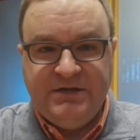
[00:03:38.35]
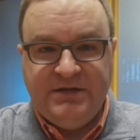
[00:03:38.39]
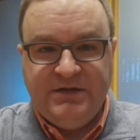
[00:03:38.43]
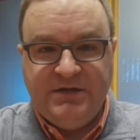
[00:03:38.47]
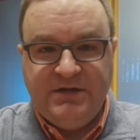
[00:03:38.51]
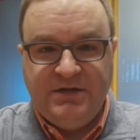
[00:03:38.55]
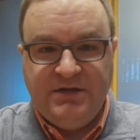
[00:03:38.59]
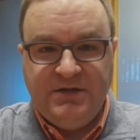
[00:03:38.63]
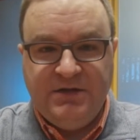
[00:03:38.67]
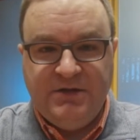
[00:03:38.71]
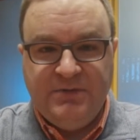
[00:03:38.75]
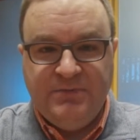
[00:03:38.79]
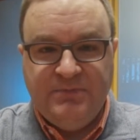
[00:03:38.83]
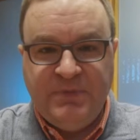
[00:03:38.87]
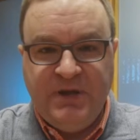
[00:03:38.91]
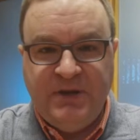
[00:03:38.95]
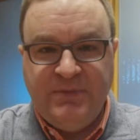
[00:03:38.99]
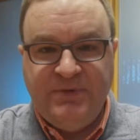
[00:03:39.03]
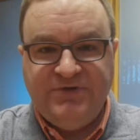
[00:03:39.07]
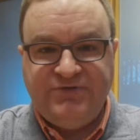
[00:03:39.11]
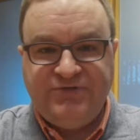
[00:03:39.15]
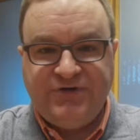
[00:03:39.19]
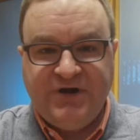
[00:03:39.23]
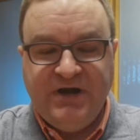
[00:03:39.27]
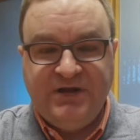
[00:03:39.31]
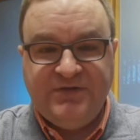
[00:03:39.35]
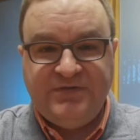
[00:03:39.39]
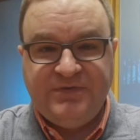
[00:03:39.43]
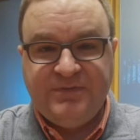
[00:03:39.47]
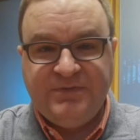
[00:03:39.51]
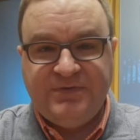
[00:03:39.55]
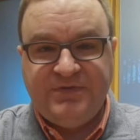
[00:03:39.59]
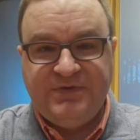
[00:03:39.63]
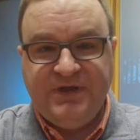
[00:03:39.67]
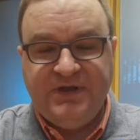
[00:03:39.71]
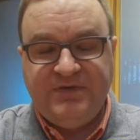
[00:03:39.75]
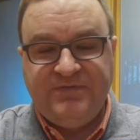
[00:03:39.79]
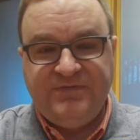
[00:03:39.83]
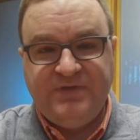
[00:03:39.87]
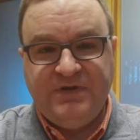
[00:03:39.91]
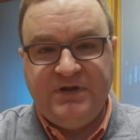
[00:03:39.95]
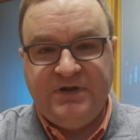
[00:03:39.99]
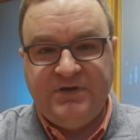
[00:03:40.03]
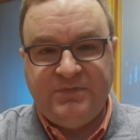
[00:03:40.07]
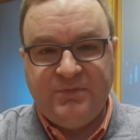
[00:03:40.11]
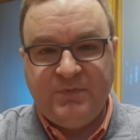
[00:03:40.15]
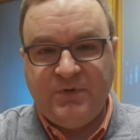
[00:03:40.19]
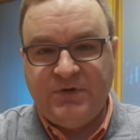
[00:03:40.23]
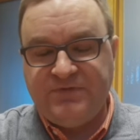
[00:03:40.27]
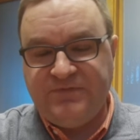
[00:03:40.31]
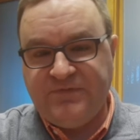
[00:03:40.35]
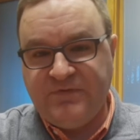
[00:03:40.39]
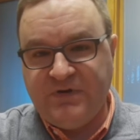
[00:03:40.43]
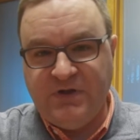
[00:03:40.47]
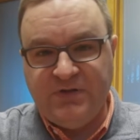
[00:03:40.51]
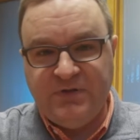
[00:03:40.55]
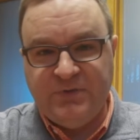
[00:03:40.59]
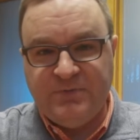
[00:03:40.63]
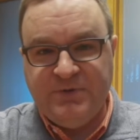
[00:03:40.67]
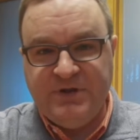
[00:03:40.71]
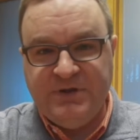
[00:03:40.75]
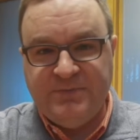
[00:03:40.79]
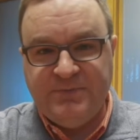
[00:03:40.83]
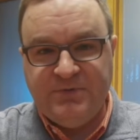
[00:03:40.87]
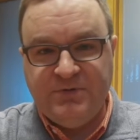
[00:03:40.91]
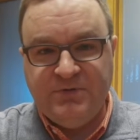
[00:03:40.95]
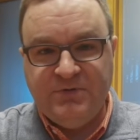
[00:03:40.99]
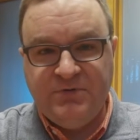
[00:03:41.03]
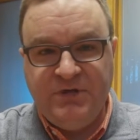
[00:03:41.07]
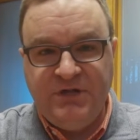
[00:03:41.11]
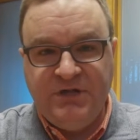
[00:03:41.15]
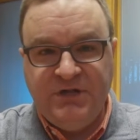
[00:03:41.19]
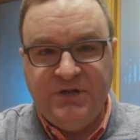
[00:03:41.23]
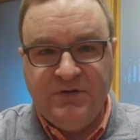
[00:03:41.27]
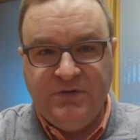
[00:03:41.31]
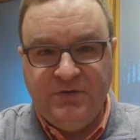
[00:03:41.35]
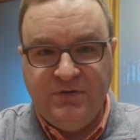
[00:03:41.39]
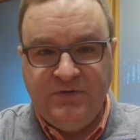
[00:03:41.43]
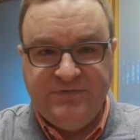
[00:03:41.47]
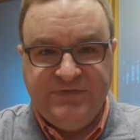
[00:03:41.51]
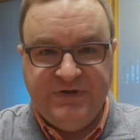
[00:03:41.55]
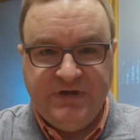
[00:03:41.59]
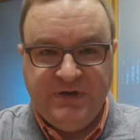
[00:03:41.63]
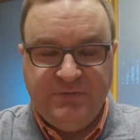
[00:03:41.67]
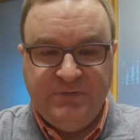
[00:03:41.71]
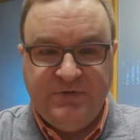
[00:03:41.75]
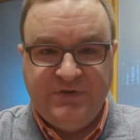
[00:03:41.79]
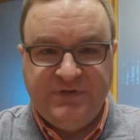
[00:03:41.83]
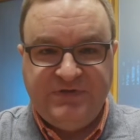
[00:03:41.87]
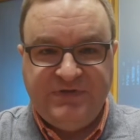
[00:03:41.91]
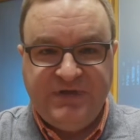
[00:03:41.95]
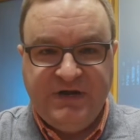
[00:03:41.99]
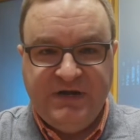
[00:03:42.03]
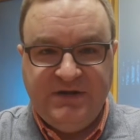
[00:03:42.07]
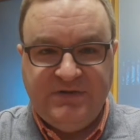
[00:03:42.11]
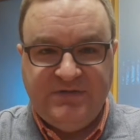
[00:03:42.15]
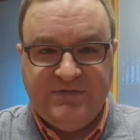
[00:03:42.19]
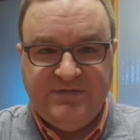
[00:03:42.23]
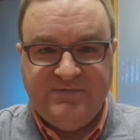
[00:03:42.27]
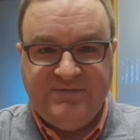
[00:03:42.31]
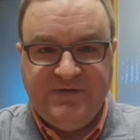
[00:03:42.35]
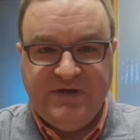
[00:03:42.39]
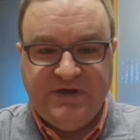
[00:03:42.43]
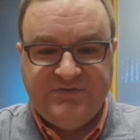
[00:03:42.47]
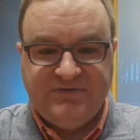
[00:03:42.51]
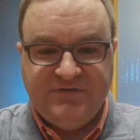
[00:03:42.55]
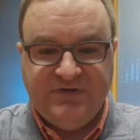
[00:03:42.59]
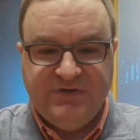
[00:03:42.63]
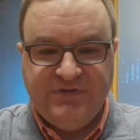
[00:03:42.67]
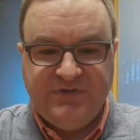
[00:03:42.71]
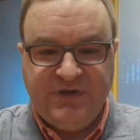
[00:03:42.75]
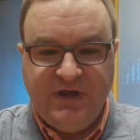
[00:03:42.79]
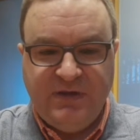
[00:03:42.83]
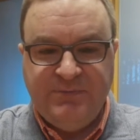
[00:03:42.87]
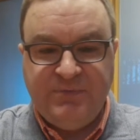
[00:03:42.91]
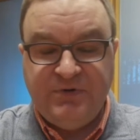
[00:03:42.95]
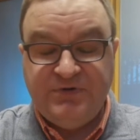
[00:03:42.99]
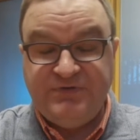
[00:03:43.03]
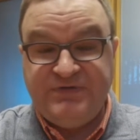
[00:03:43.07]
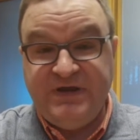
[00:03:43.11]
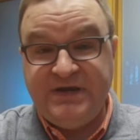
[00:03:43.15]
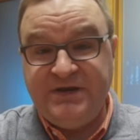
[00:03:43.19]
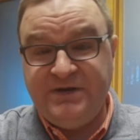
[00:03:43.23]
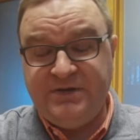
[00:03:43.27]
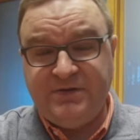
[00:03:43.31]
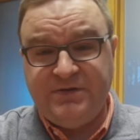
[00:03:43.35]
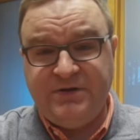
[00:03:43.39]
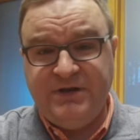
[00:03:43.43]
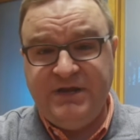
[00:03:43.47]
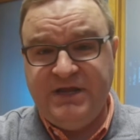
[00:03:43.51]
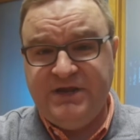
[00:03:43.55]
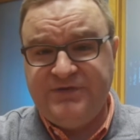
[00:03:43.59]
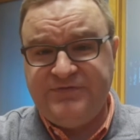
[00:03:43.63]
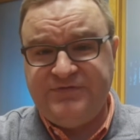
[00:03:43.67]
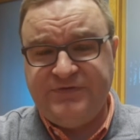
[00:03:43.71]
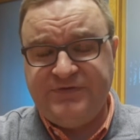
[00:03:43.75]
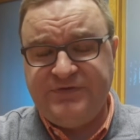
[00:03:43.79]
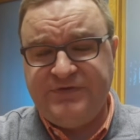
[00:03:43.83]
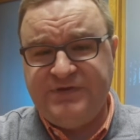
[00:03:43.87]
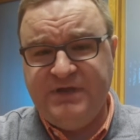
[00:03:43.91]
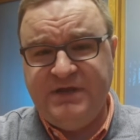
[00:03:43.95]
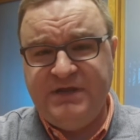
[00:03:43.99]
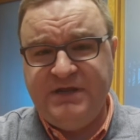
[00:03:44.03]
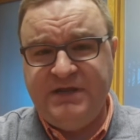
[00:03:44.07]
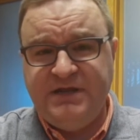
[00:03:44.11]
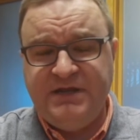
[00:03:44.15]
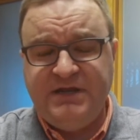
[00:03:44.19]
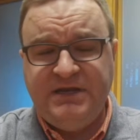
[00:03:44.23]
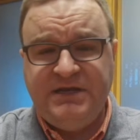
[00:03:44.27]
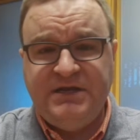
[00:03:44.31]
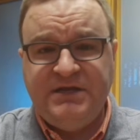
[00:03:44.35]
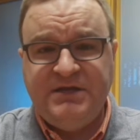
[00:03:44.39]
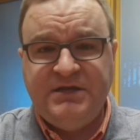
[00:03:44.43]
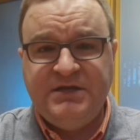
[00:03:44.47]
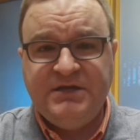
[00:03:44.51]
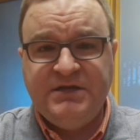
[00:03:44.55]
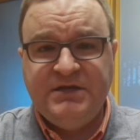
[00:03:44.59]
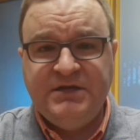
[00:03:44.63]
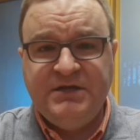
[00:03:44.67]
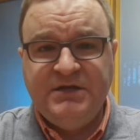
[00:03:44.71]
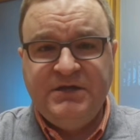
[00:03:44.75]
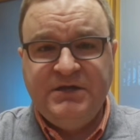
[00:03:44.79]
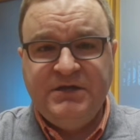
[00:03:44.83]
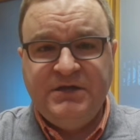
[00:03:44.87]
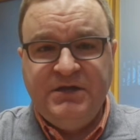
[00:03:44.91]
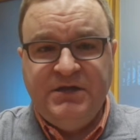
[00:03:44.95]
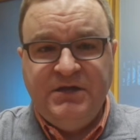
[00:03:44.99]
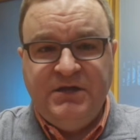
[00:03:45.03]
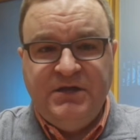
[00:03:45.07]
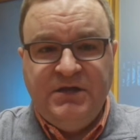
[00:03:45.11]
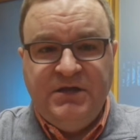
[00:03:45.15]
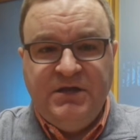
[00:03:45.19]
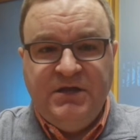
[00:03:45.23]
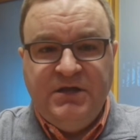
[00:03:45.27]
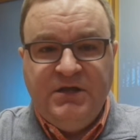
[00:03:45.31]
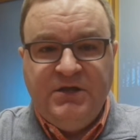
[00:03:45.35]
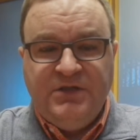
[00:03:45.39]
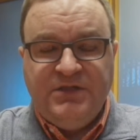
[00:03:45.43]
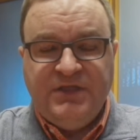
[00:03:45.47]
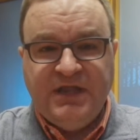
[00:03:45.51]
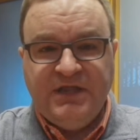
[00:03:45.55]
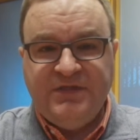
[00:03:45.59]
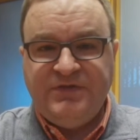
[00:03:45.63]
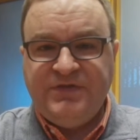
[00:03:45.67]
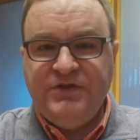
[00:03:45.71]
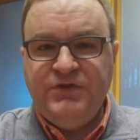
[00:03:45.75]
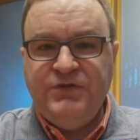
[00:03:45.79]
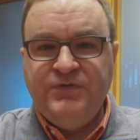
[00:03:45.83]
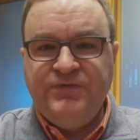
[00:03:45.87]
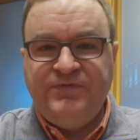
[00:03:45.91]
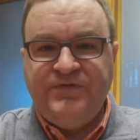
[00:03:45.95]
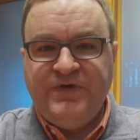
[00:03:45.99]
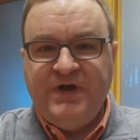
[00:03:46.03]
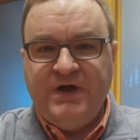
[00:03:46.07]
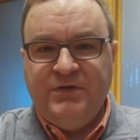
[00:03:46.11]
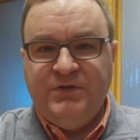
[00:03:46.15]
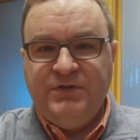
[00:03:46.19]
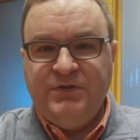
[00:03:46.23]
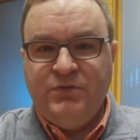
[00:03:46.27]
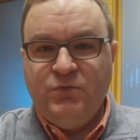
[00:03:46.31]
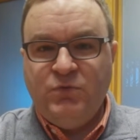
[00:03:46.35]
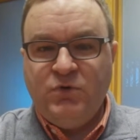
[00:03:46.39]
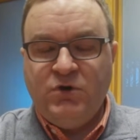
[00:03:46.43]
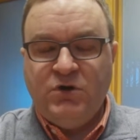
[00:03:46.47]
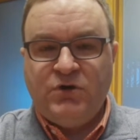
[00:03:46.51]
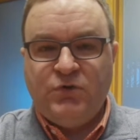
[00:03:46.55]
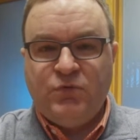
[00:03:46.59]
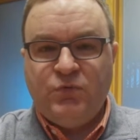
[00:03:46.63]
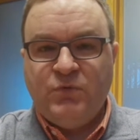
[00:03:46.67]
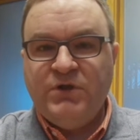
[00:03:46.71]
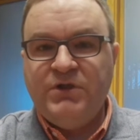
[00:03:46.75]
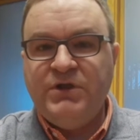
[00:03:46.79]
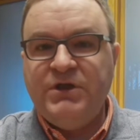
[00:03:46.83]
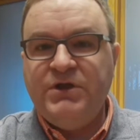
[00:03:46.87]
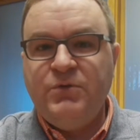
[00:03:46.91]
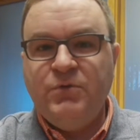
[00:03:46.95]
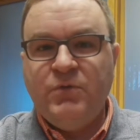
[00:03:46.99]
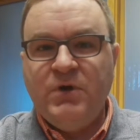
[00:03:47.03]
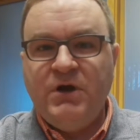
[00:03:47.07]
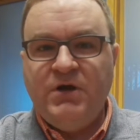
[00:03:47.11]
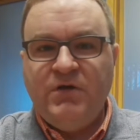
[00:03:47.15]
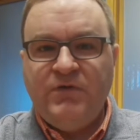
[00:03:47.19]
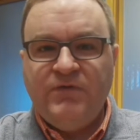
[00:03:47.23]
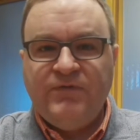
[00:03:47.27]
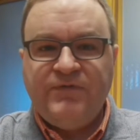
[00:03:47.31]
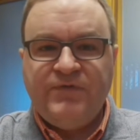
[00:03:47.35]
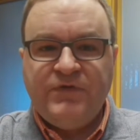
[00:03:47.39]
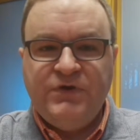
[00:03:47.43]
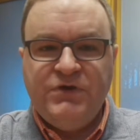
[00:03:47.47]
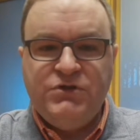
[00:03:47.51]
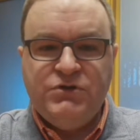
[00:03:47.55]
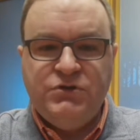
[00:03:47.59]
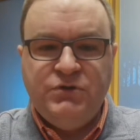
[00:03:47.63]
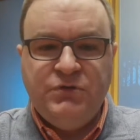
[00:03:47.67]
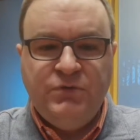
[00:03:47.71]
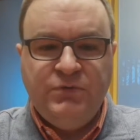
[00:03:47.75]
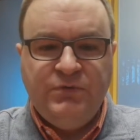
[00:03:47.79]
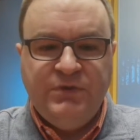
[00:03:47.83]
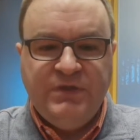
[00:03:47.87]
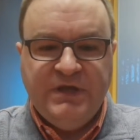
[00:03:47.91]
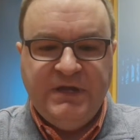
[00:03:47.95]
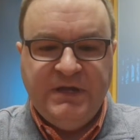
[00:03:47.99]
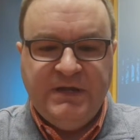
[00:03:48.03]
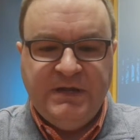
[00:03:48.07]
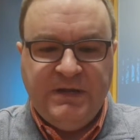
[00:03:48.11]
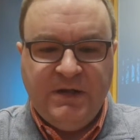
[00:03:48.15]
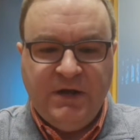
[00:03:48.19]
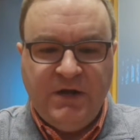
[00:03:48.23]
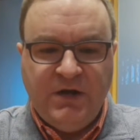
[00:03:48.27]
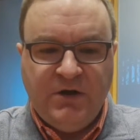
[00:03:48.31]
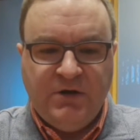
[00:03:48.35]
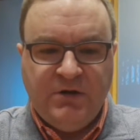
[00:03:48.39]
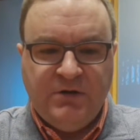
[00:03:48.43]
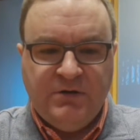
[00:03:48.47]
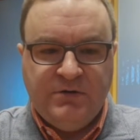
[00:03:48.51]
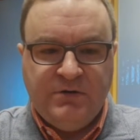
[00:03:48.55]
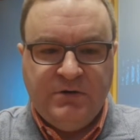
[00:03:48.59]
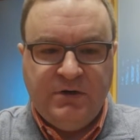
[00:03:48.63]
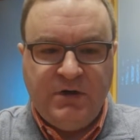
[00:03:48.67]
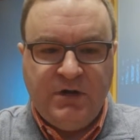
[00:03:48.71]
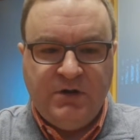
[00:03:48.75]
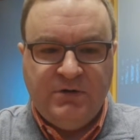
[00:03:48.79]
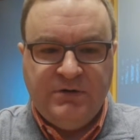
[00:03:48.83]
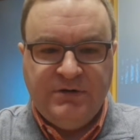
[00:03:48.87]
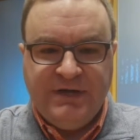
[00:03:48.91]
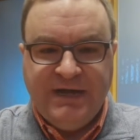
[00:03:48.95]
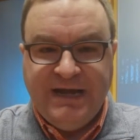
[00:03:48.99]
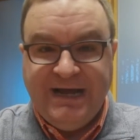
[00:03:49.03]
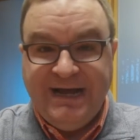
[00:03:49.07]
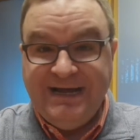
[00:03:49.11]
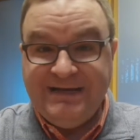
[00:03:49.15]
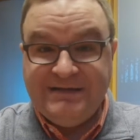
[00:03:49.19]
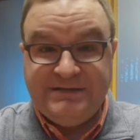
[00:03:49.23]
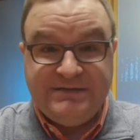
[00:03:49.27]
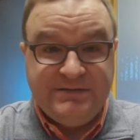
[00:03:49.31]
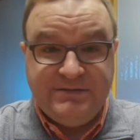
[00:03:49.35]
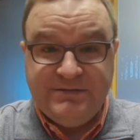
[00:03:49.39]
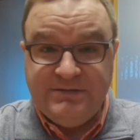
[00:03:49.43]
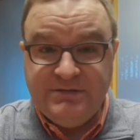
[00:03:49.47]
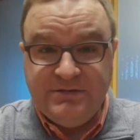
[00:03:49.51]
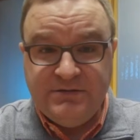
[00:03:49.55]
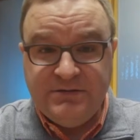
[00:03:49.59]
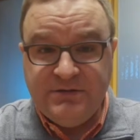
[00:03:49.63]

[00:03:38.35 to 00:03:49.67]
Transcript: Maybe try some stuff that has worked for other people who have dealt with sinus infections. I'm particularly interested in any things that you found that work really well for you that are not